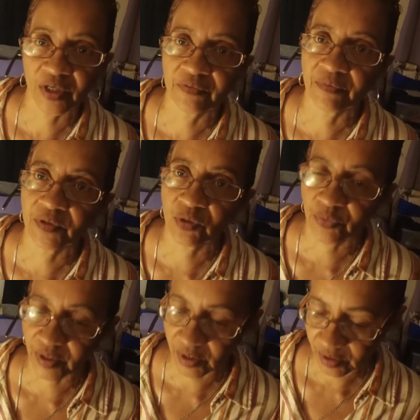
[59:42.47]
it had a very good
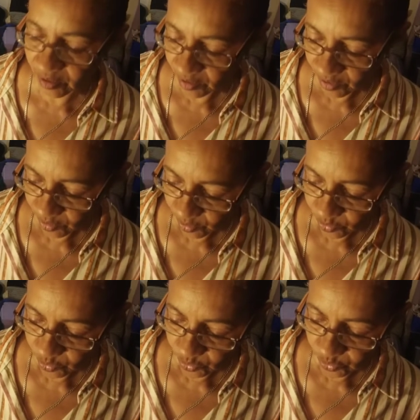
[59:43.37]
rating.
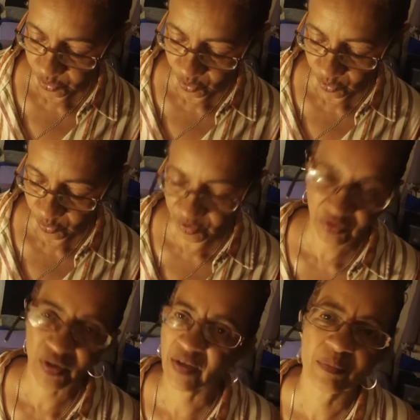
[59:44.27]
So
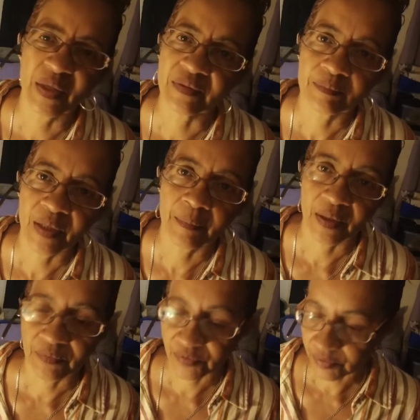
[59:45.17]
I don't mind buying
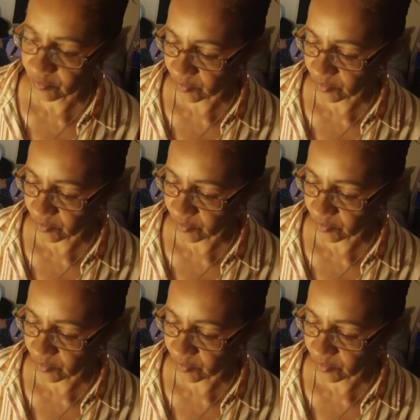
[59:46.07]
batteries,